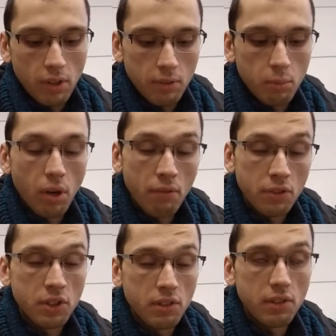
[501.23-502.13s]

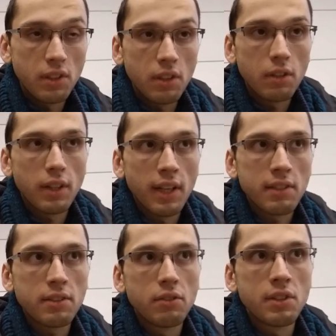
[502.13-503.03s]
proficiency
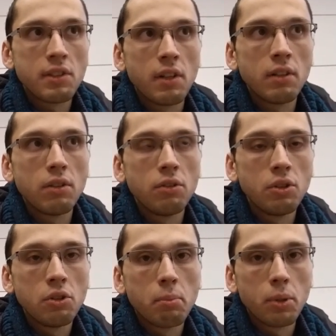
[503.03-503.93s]
test result. You
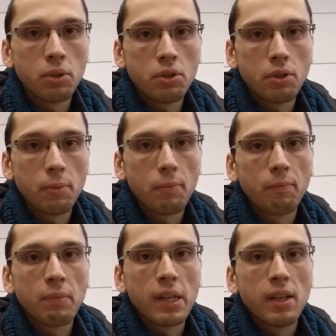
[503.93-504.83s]
need to put,
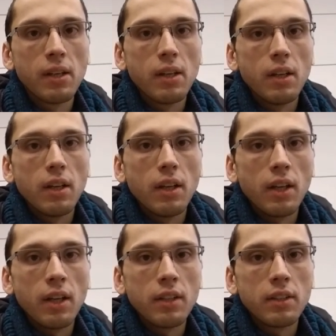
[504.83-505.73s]

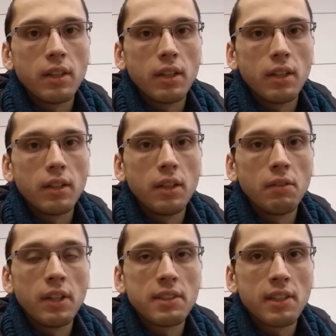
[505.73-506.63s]
and they
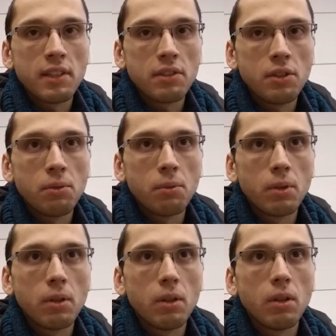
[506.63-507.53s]
will assess you,
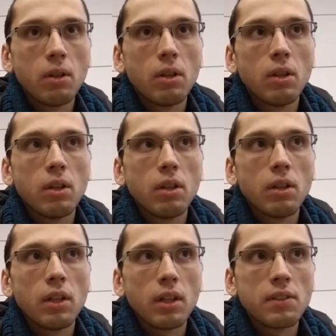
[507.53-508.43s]

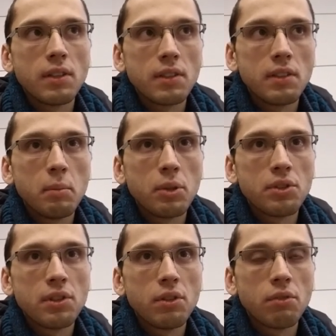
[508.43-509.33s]
like
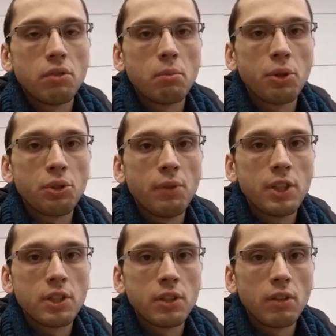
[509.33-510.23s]
60% of your
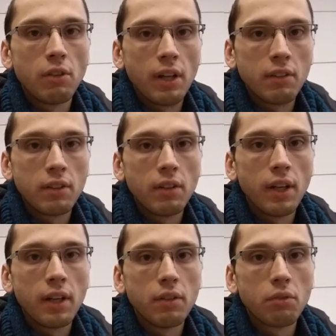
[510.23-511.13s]
motivational letter
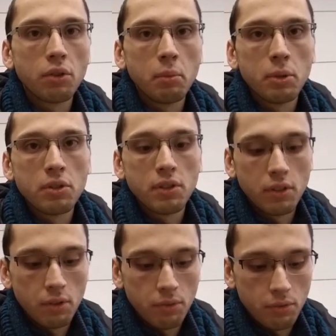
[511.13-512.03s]
and 40% of